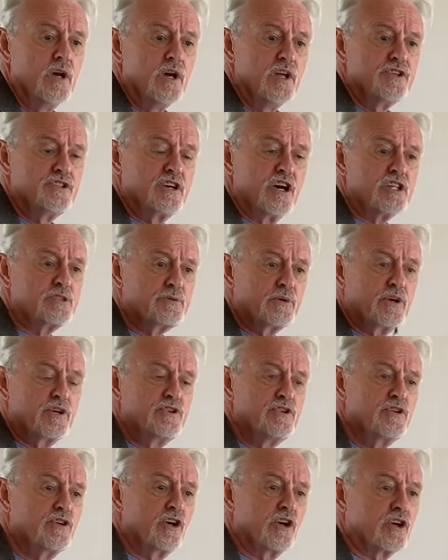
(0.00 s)
just because
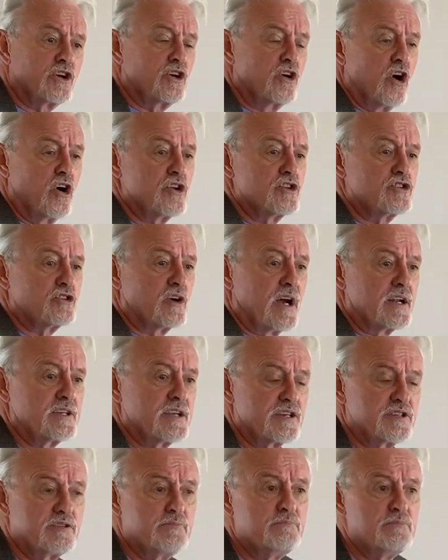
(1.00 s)
you've got a contract
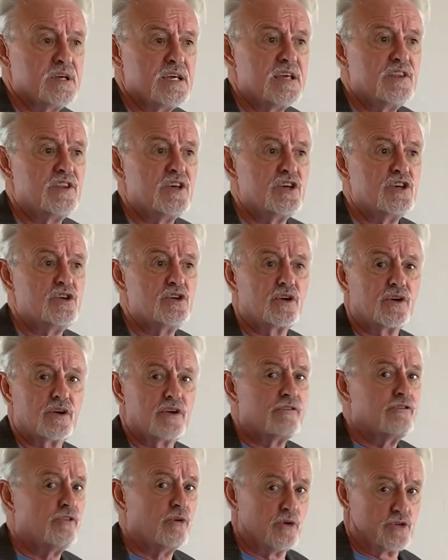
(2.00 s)
doesn't mean that you can
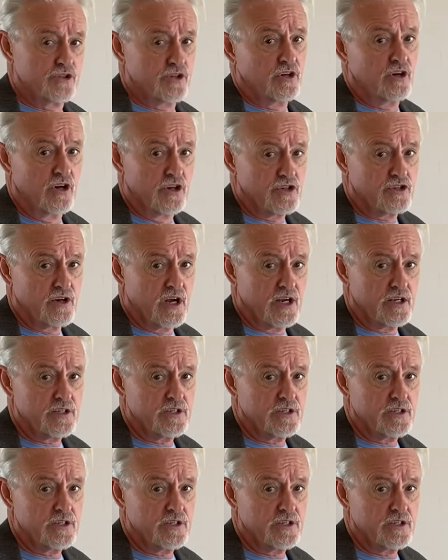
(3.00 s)
enforce a contract.